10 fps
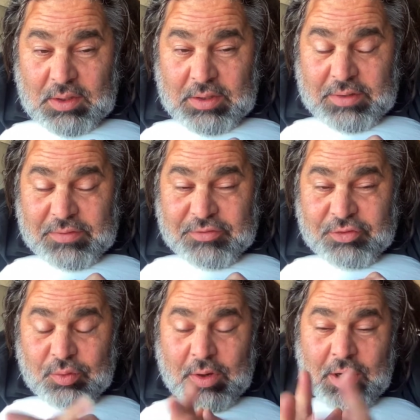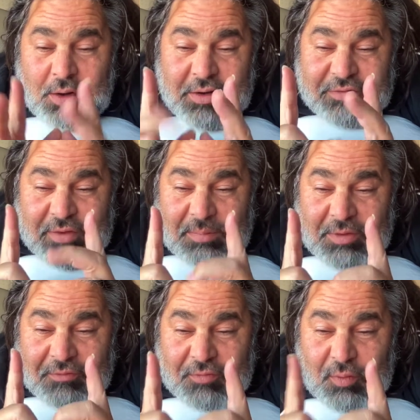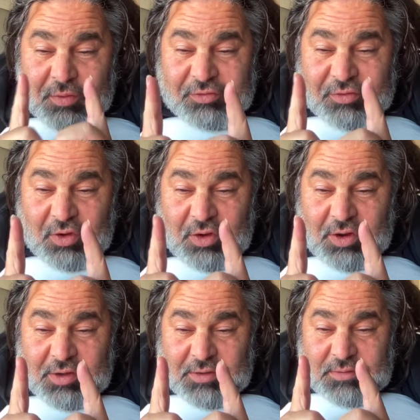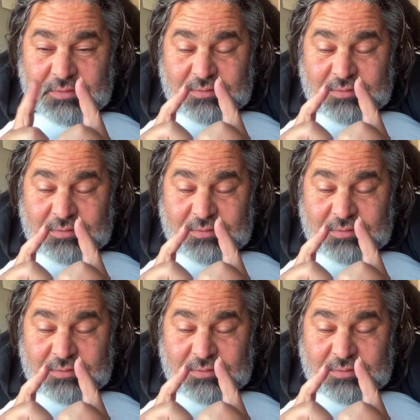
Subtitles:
And the two areas I'm going to focus on